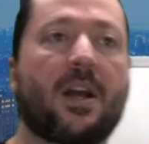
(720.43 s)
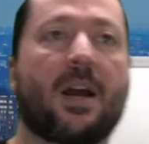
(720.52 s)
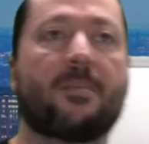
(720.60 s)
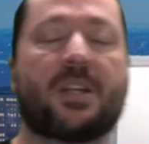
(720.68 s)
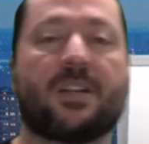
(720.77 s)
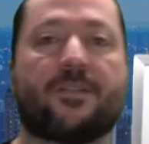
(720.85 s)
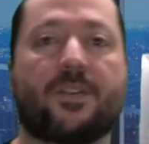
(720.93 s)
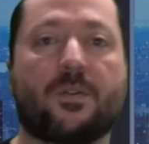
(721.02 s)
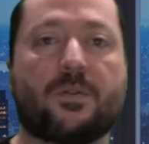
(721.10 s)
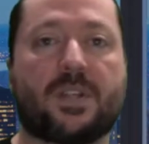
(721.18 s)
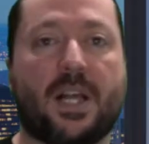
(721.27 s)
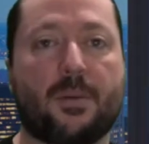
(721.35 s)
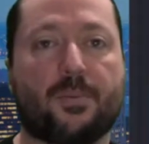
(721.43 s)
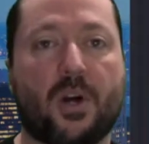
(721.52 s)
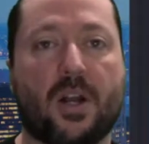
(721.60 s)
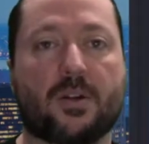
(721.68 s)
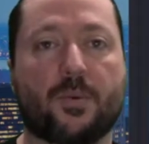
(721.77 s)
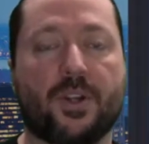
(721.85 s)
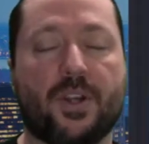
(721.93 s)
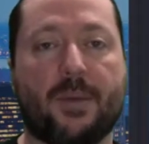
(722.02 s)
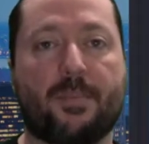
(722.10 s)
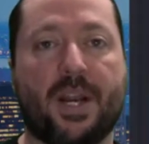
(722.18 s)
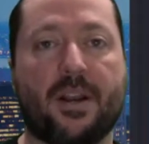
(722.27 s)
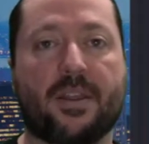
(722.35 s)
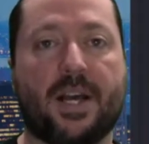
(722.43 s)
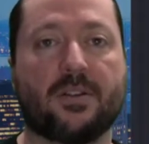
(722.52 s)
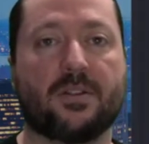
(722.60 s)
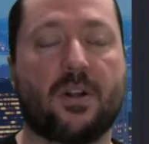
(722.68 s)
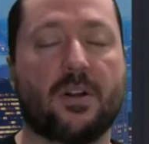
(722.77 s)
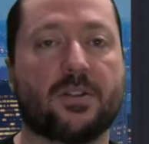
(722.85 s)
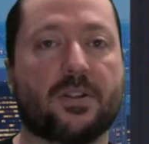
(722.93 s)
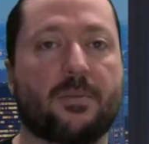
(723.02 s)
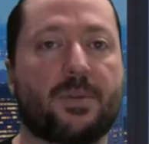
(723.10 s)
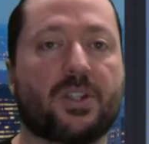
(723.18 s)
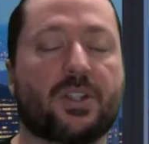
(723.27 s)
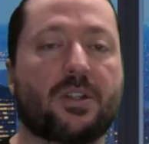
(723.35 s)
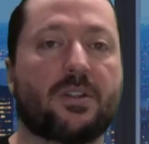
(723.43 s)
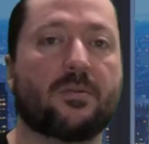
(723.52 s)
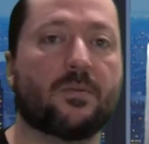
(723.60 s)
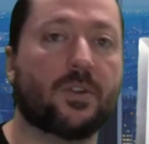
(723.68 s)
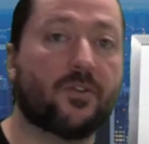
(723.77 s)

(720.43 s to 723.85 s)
I mean, if you sell a product where you get paid $1,000 commission,